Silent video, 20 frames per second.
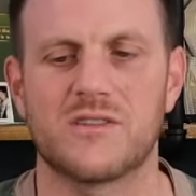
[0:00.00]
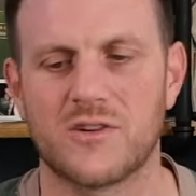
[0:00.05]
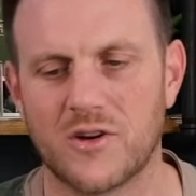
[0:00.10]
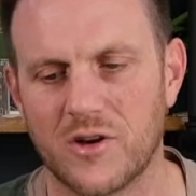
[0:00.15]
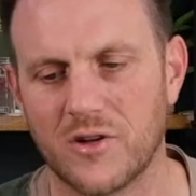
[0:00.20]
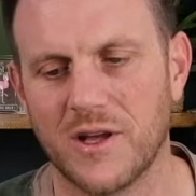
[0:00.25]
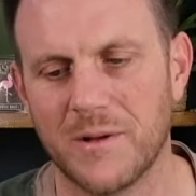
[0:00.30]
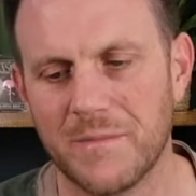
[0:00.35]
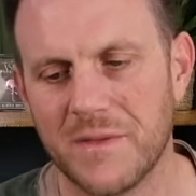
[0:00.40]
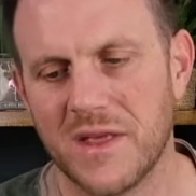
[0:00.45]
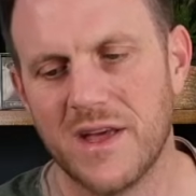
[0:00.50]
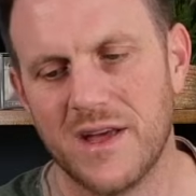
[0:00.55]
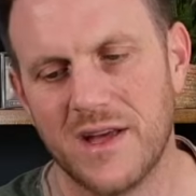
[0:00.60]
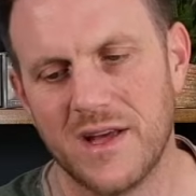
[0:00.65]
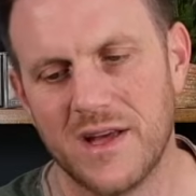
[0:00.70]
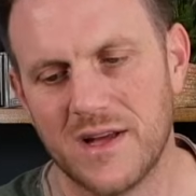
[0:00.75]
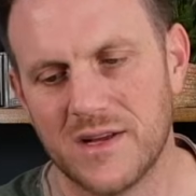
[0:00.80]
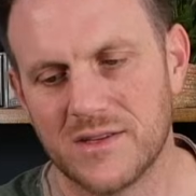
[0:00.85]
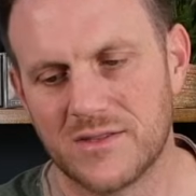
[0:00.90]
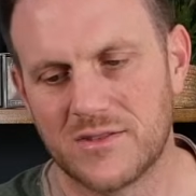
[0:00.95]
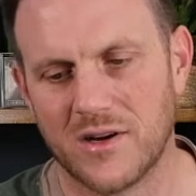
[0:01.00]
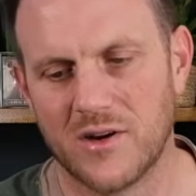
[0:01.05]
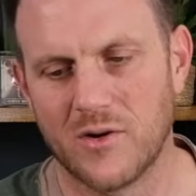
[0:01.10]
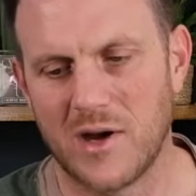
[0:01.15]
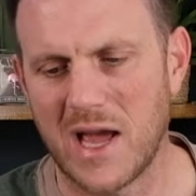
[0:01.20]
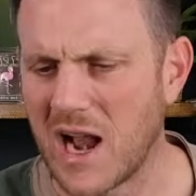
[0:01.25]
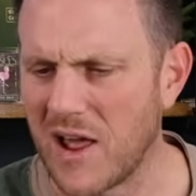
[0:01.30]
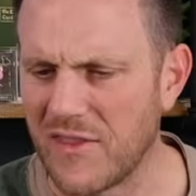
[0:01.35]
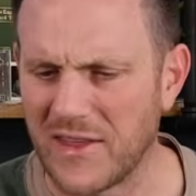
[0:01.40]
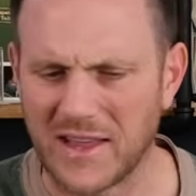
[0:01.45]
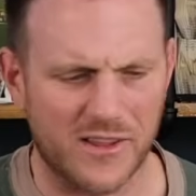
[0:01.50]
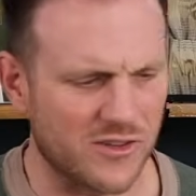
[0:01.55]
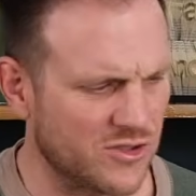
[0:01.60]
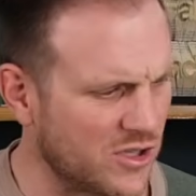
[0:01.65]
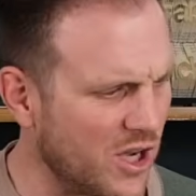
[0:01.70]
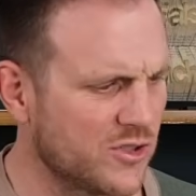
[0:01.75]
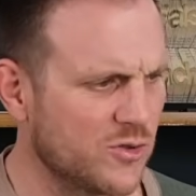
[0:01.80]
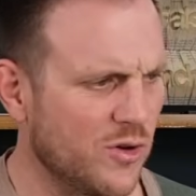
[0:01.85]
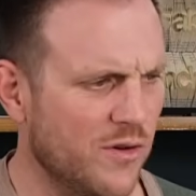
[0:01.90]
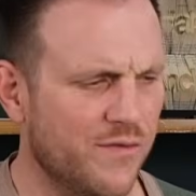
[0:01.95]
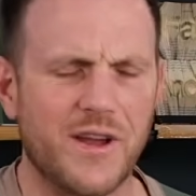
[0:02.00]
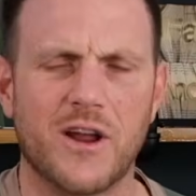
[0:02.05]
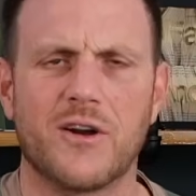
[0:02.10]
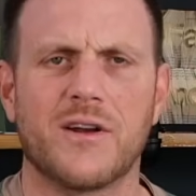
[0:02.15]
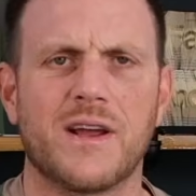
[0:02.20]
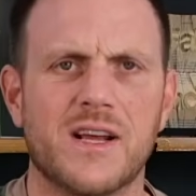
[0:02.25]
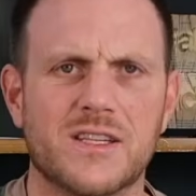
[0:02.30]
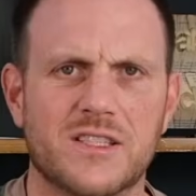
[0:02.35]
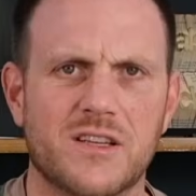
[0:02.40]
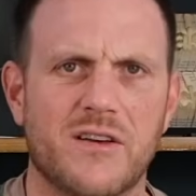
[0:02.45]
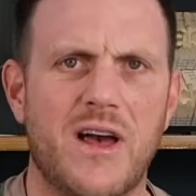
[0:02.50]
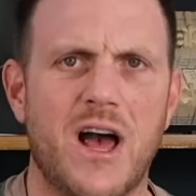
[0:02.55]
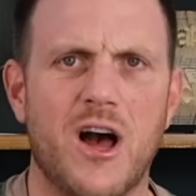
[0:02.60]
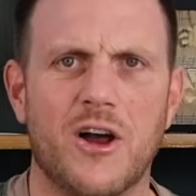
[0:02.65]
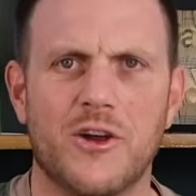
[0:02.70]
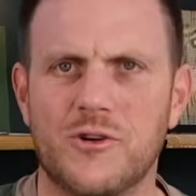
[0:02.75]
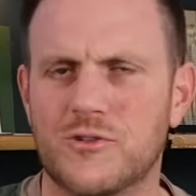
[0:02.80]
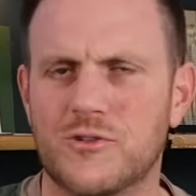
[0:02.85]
early. So, and I think there's also a variance of how you